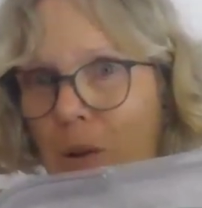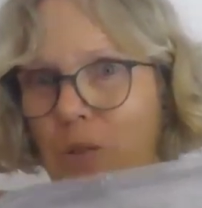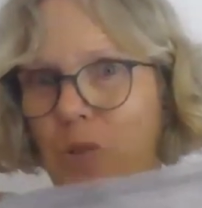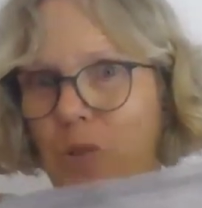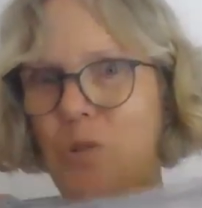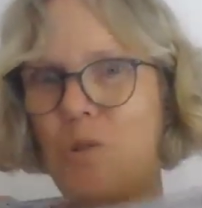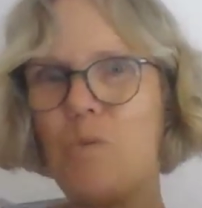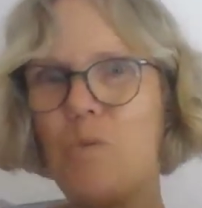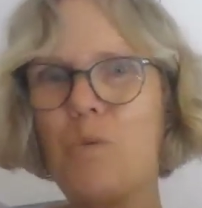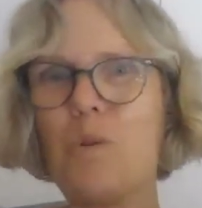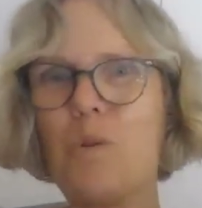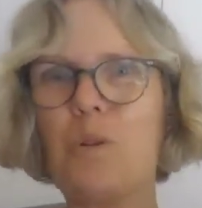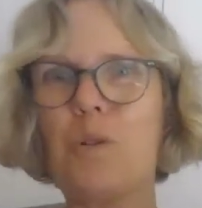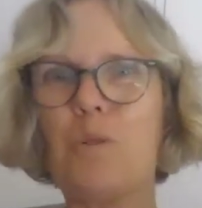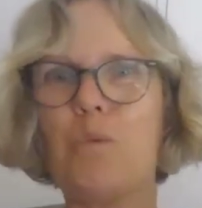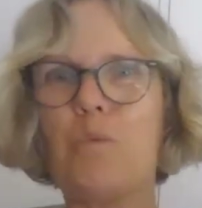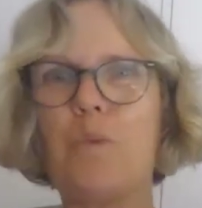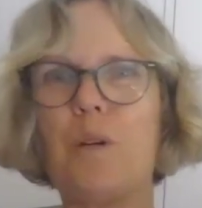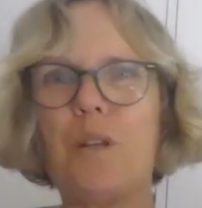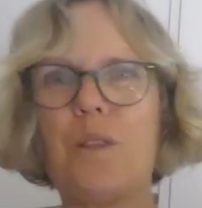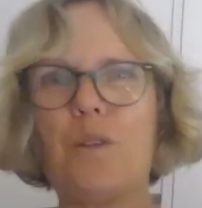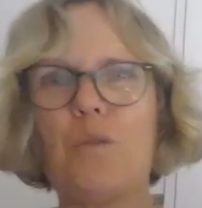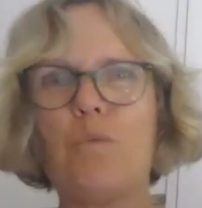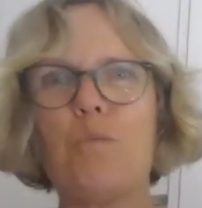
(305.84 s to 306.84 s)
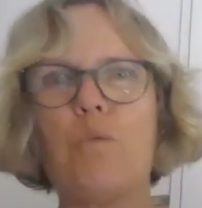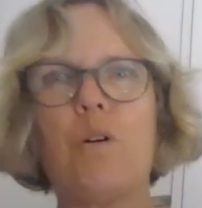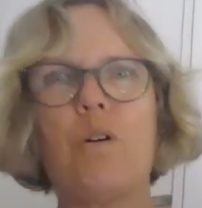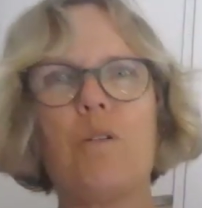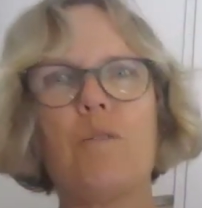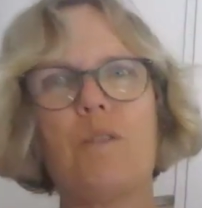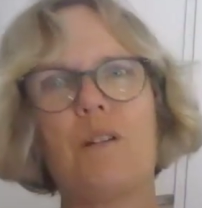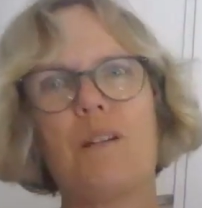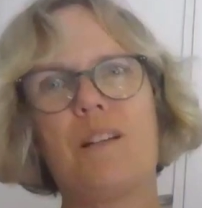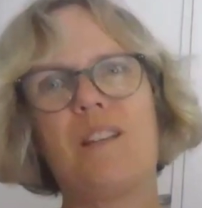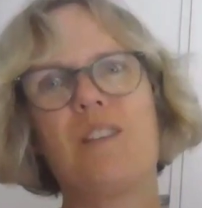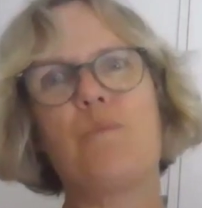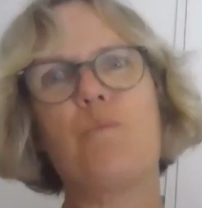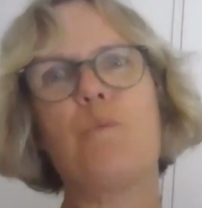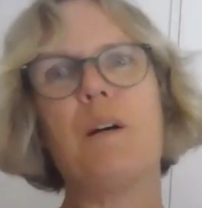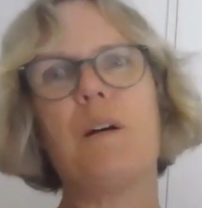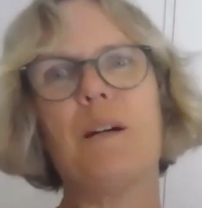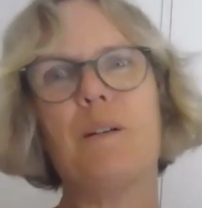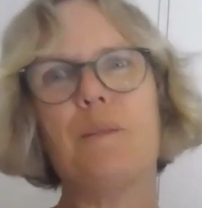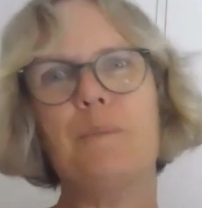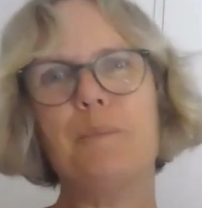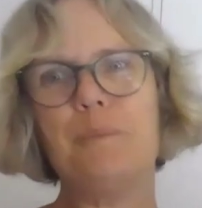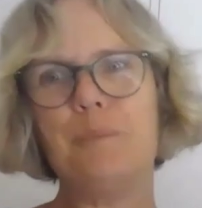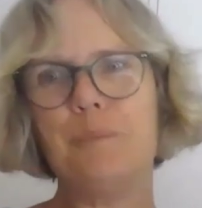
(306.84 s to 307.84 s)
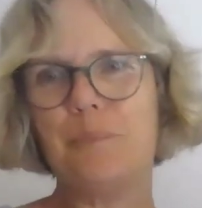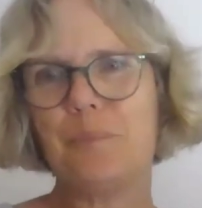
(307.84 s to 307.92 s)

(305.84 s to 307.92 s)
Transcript: host reward with the wand as well.